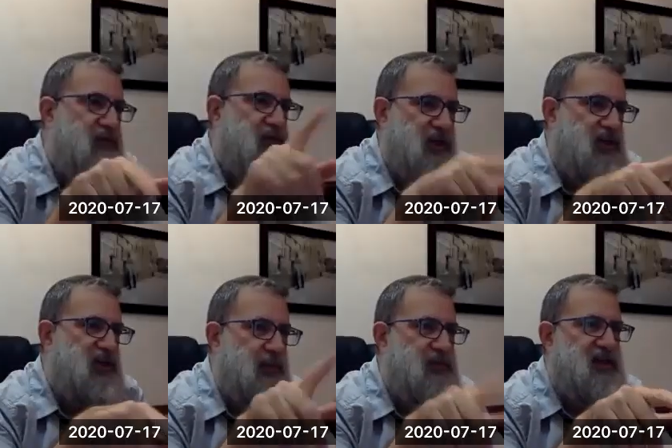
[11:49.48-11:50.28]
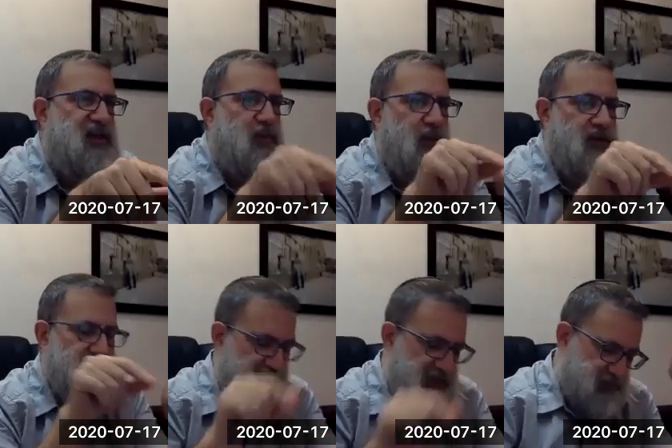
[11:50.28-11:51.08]
avodah on Shabbos anyway.
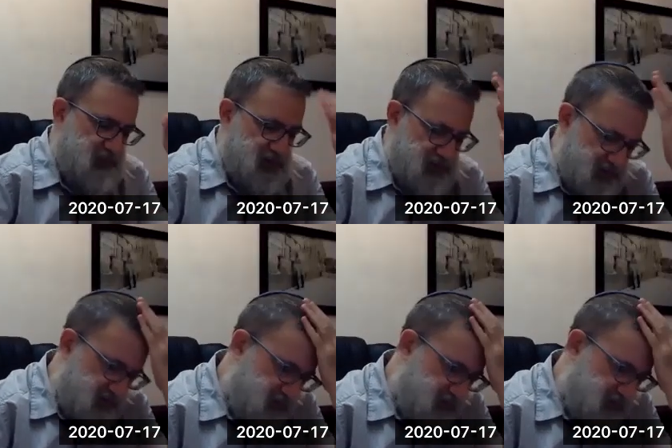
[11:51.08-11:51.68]
This last piece.